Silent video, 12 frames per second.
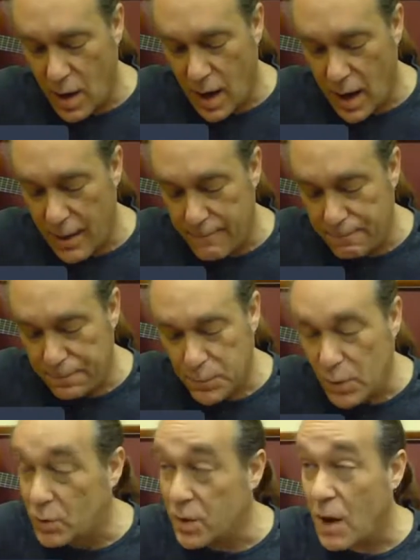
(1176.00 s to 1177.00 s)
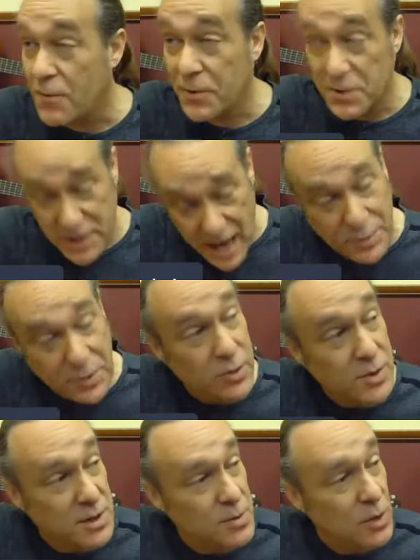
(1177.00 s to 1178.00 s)
um, our first chapter
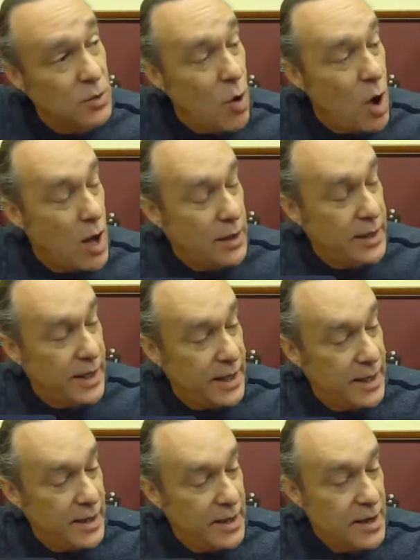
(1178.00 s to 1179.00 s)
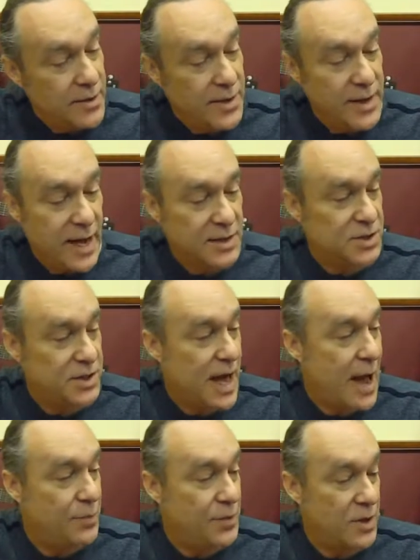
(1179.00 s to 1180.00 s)
was in Milwaukee. The next
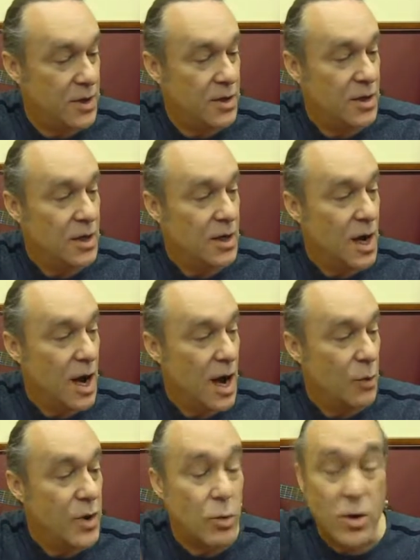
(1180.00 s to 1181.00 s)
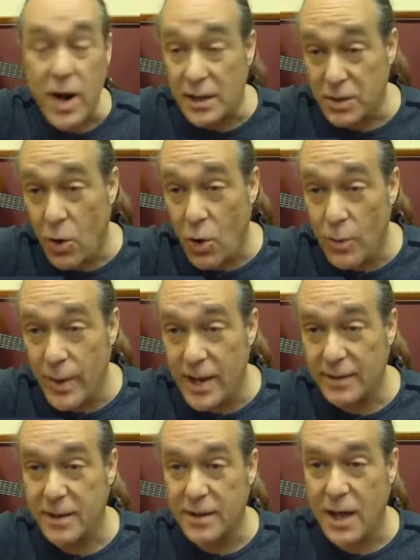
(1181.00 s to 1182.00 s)
chapter, Uh, we were at Toma
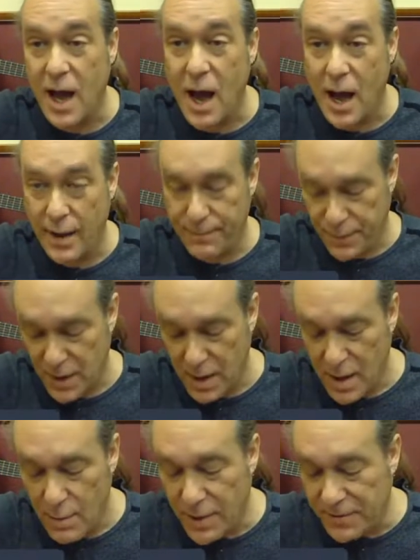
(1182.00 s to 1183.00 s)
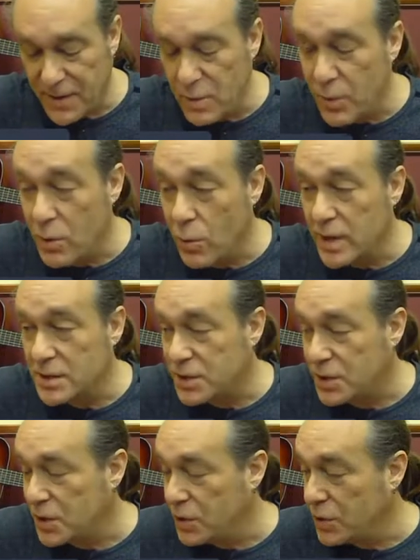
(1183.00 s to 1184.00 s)
at the time. Okay. But then we went
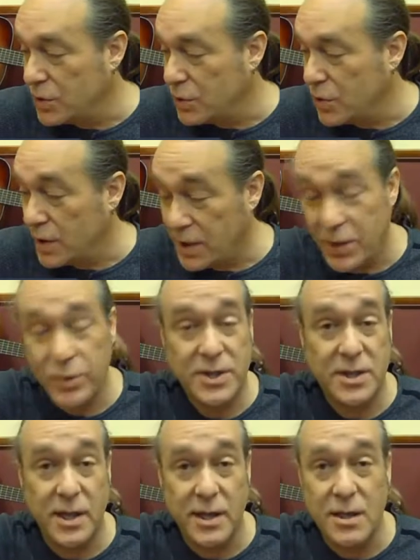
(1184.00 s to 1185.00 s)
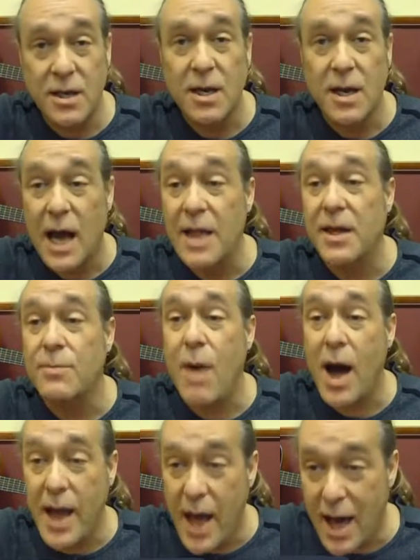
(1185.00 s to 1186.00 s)
to Houston and then
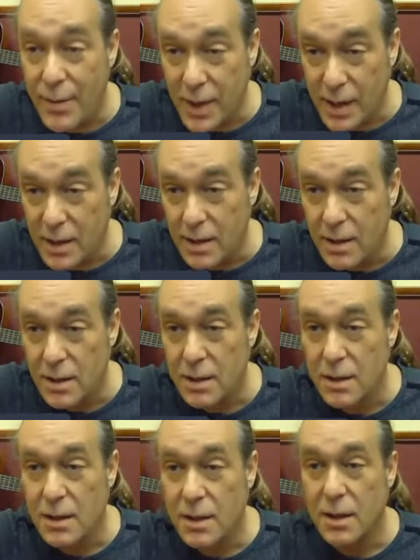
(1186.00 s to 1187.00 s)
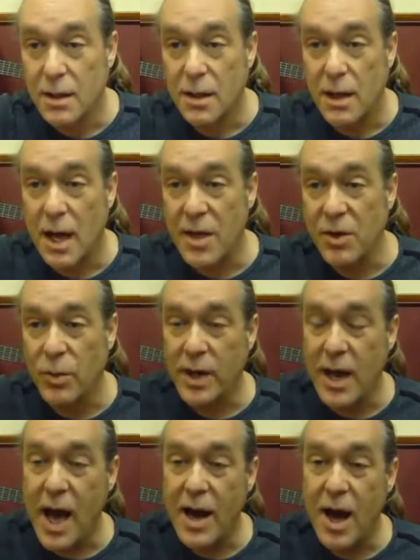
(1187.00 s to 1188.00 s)
Miami. Oh, wow. And then we
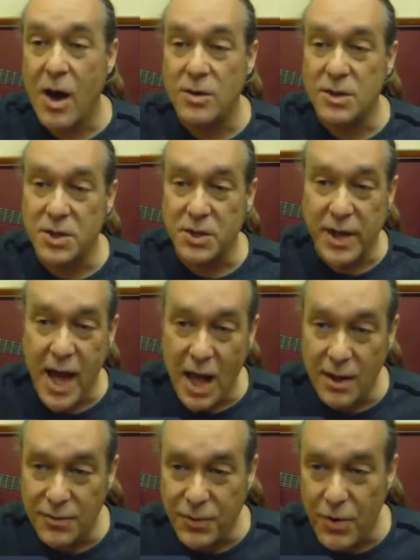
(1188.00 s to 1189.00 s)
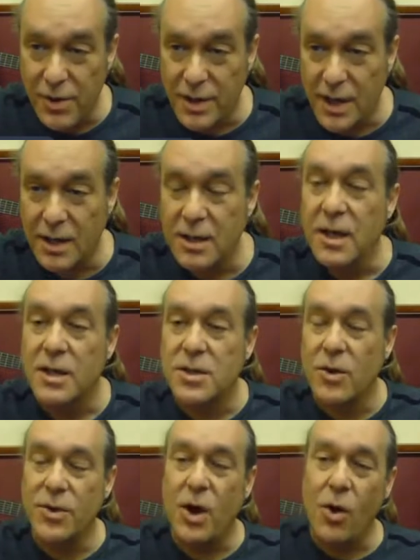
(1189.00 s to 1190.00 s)
got out to California.
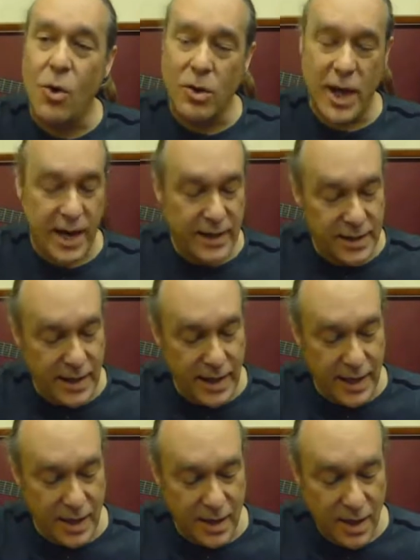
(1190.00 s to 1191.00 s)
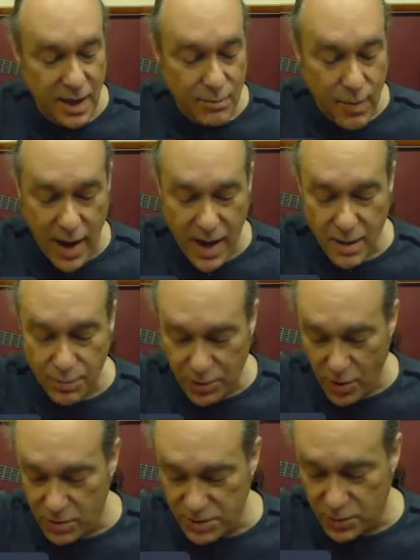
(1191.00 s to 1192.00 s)
So the whole idea, my
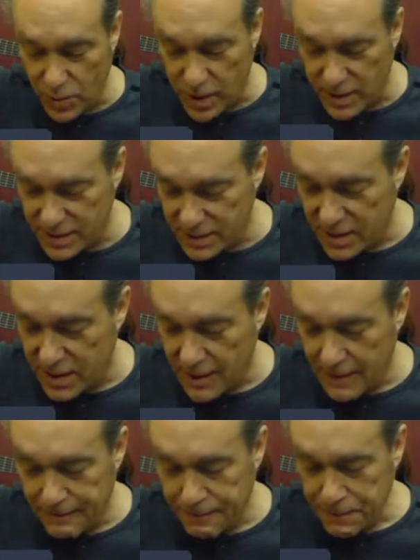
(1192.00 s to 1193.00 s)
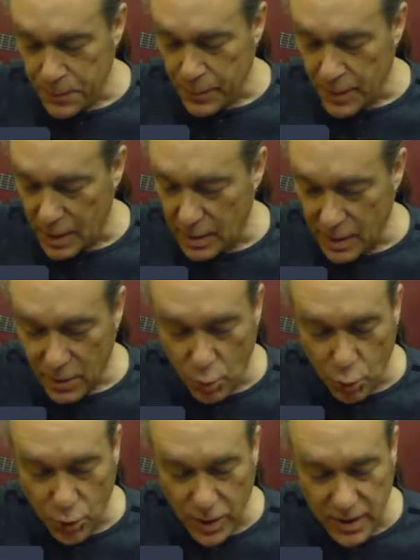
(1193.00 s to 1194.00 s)
approach was
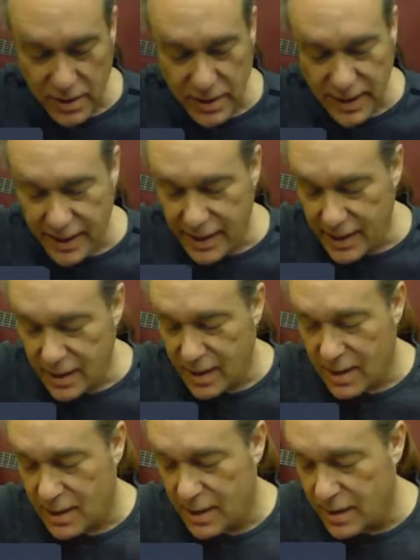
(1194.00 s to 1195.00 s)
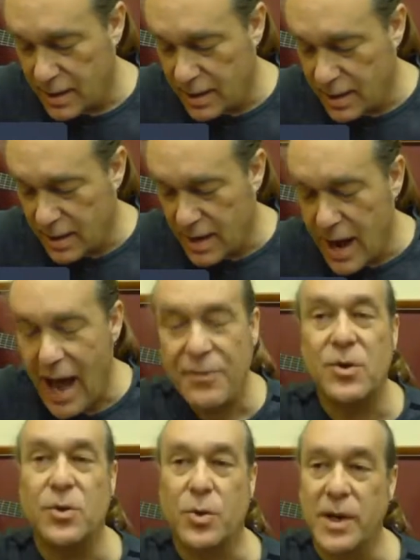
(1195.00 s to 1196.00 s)
really not
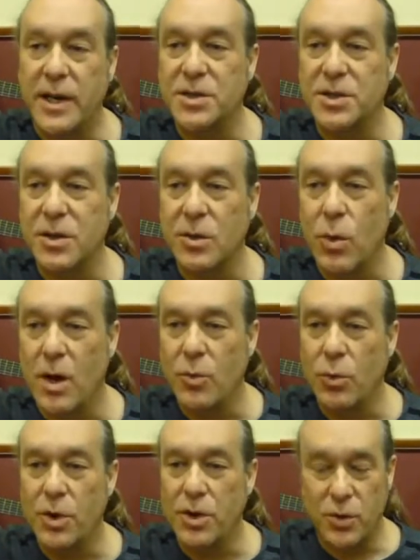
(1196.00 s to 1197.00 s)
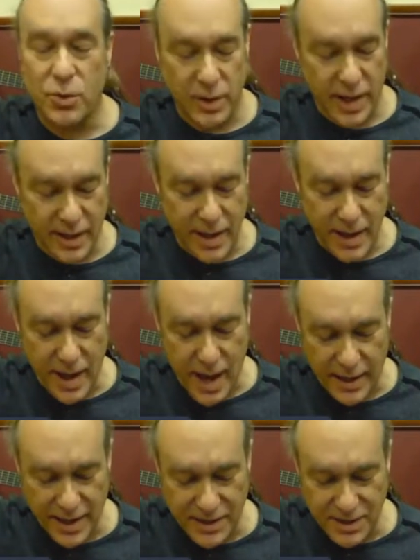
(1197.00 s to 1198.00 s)
the traditional one where you, like, I
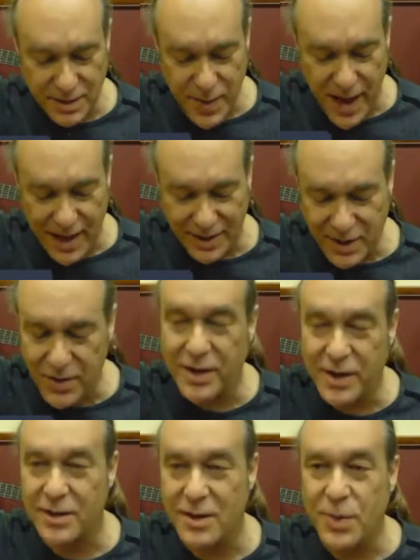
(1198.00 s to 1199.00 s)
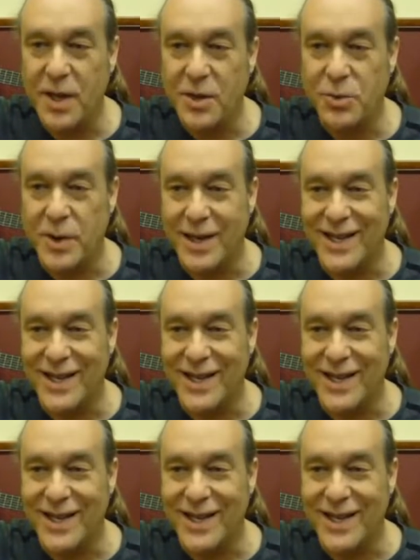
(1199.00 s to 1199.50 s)
guess the bacteria in the Petri